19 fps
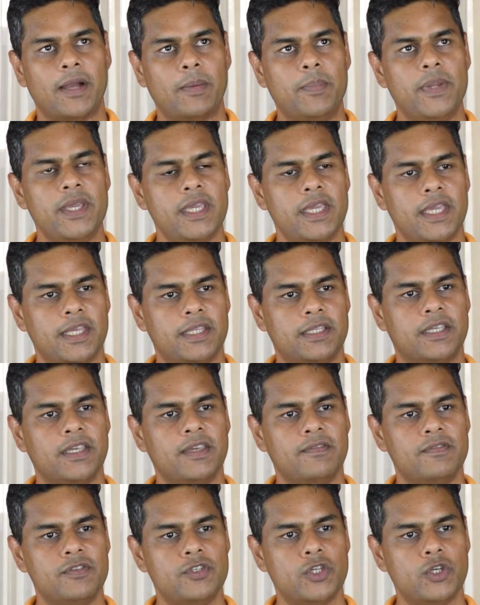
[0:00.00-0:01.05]
B, it
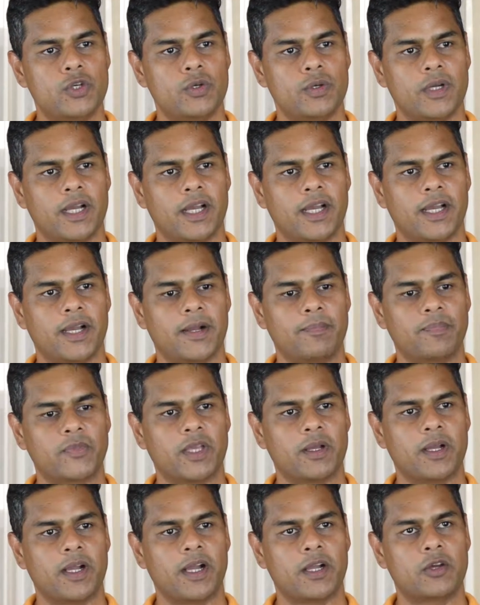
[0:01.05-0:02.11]
gives you
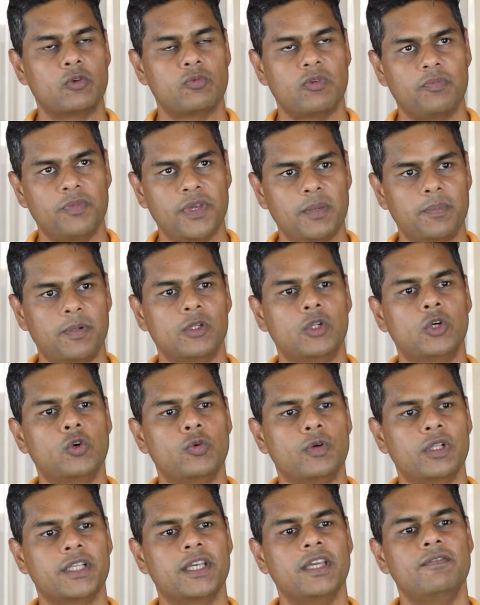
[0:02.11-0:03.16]
a group of people who
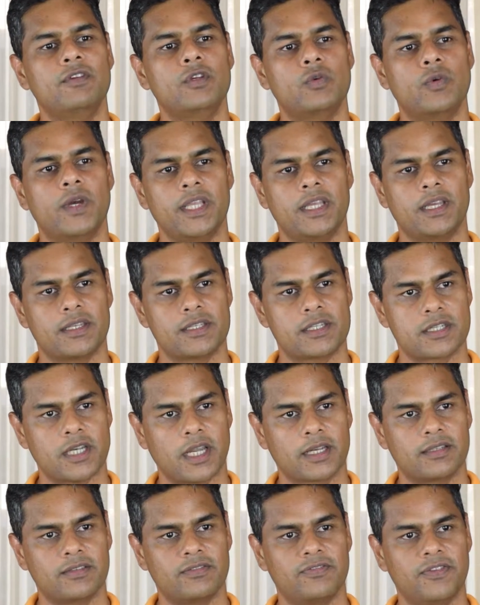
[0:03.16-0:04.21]
will give you very
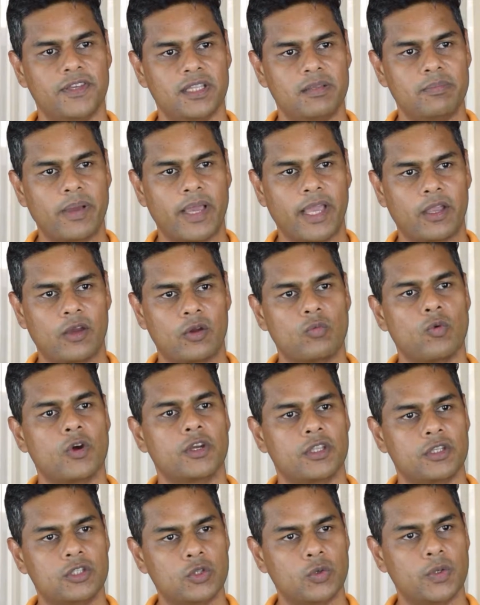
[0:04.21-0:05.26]
constructive feedback on what
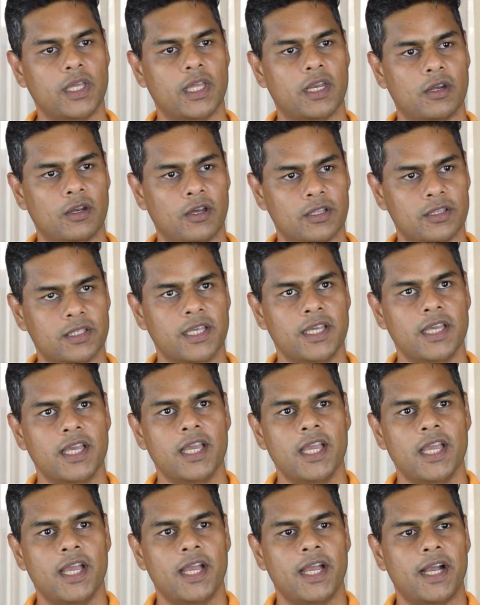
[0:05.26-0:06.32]
you're doing or
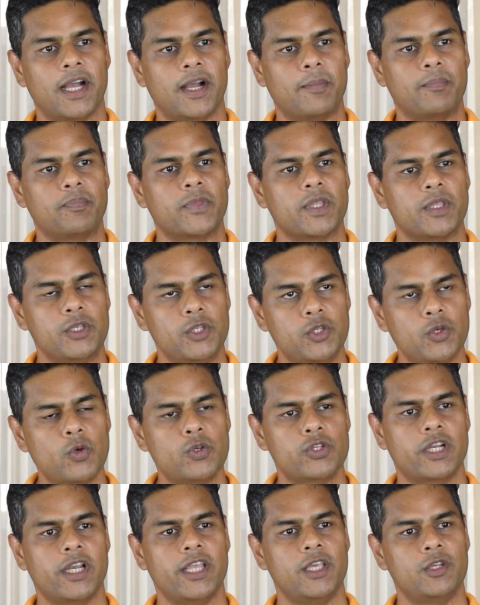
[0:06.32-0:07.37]
not.
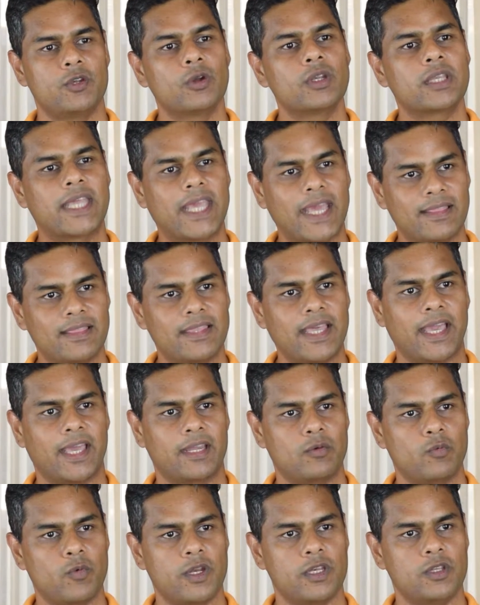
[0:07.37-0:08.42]
Usually you don't get that
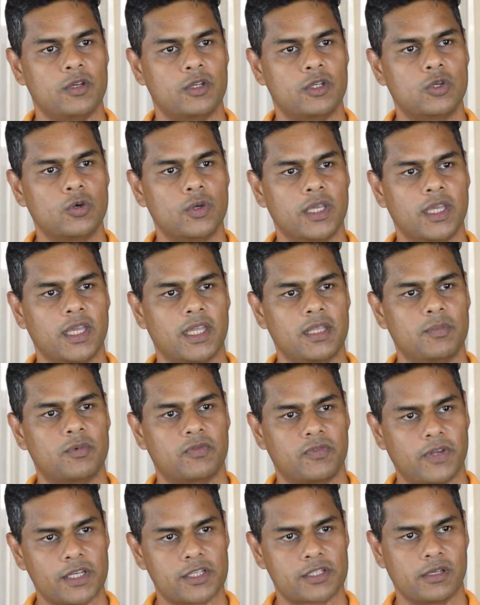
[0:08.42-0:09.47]
when you're doing any
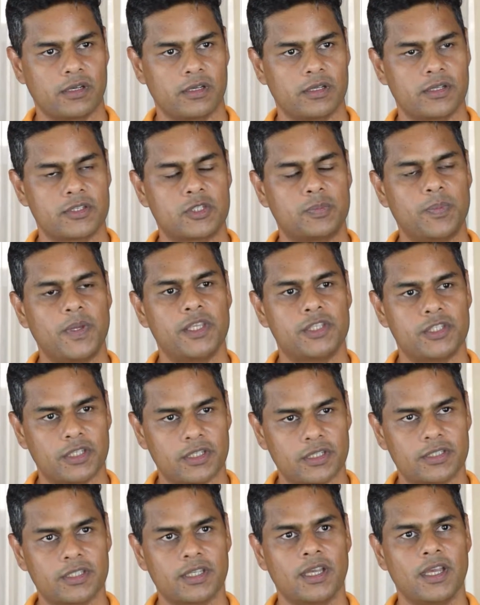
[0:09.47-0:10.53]
professional
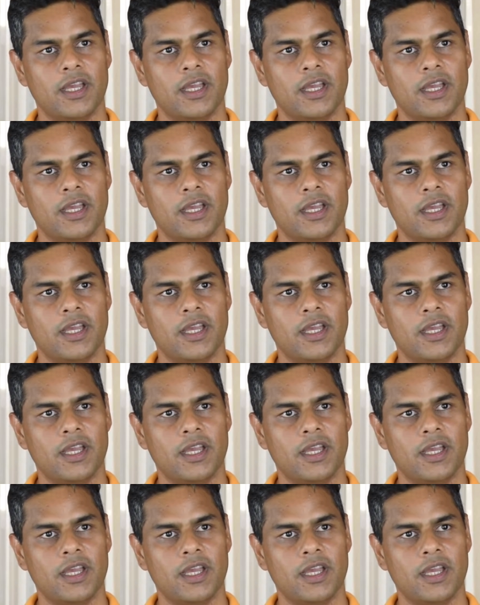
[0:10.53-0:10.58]
speeches.